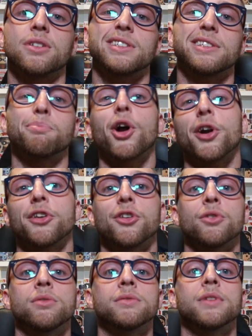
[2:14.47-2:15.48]
because he's a party
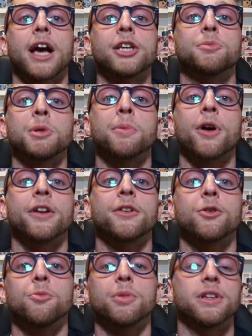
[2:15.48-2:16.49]
dude, and I used to be a party
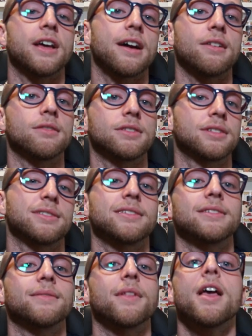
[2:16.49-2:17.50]
dude, but now I'm just, you
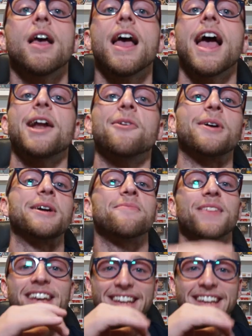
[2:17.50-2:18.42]
know. Anyway,